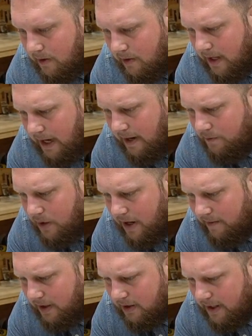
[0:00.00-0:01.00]
They have
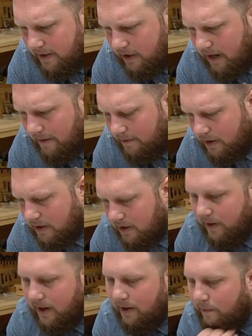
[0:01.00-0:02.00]
traveling leather crafters
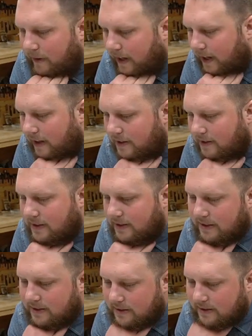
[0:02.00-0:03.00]
at Ren Fairs.
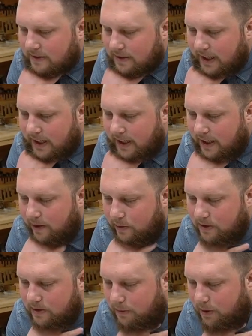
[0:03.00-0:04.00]
This lady
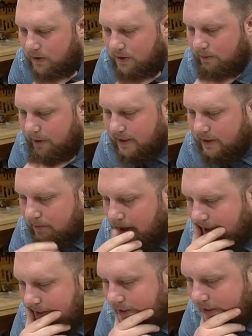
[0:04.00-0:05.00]
was the most amazing
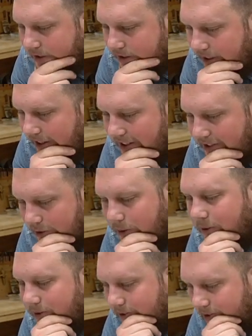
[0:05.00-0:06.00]
band stitcher. That's cool.